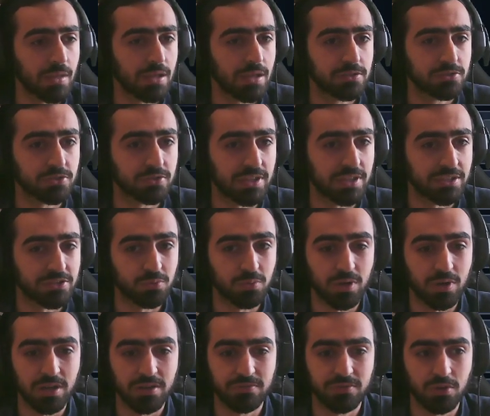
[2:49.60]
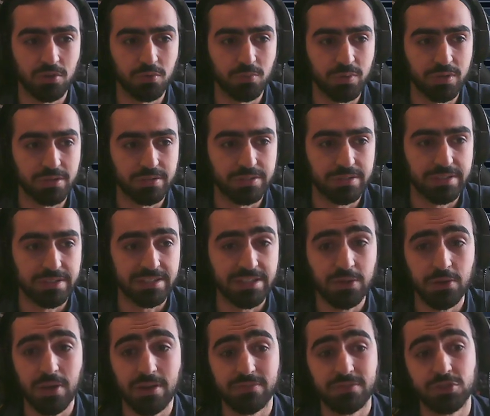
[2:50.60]
so that's what I've gone with.
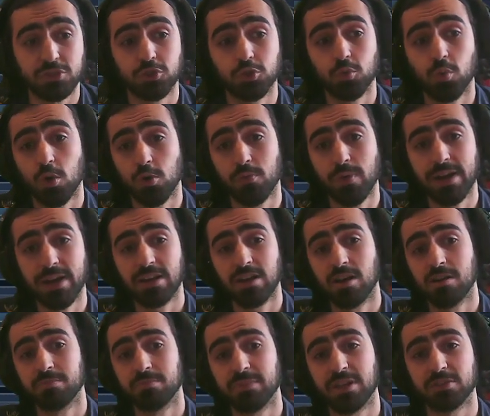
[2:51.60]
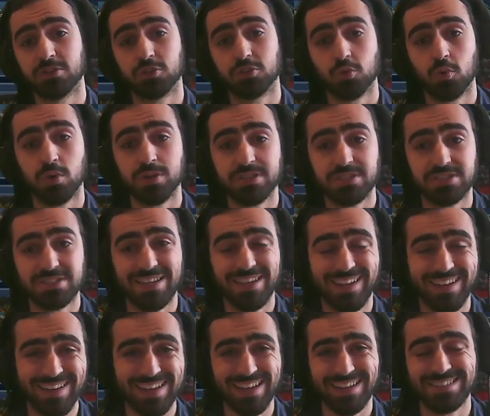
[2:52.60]
Then you have the squad rank up. Now, the squad is
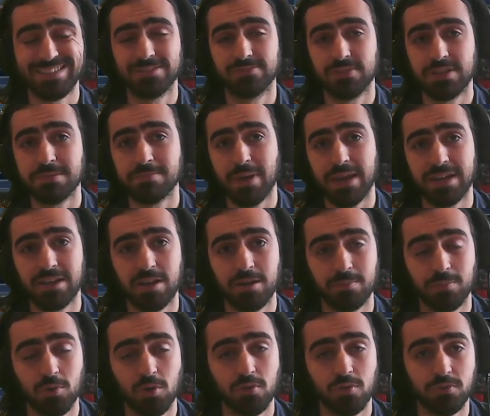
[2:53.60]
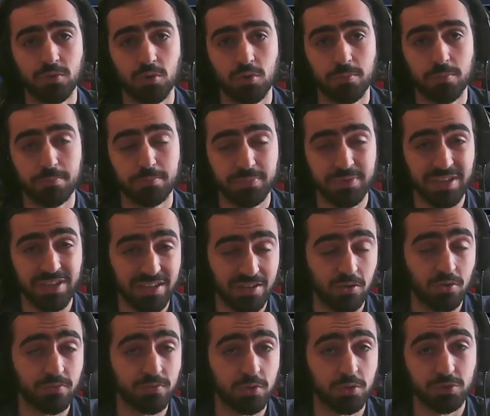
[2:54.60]
collectively made up of your
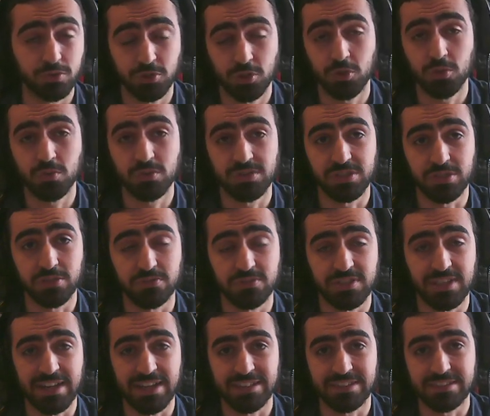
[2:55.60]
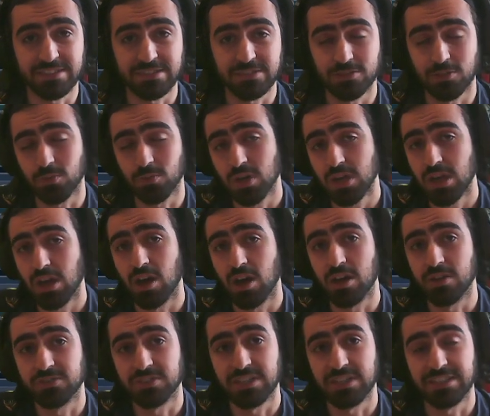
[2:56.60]
toons that you've selected. So
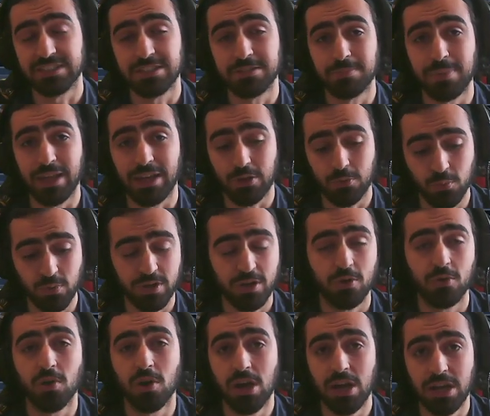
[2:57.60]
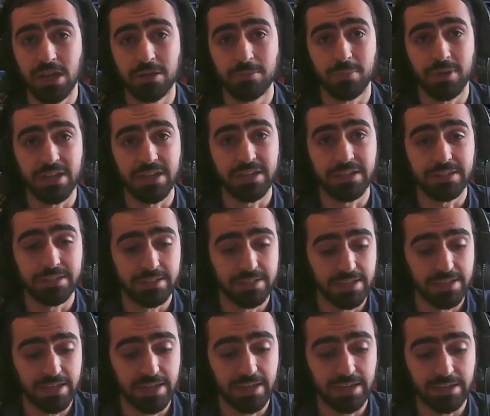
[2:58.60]
I've selected Black Widow,
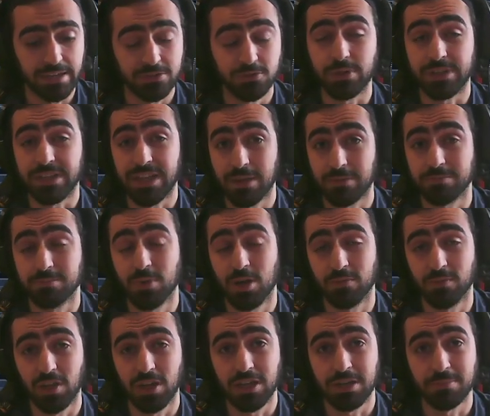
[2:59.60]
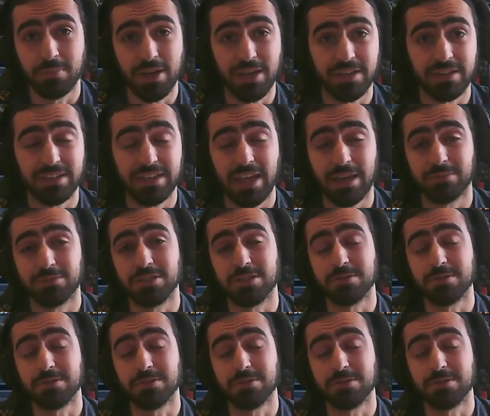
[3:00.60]
Captain Marvel, Iron Man, Captain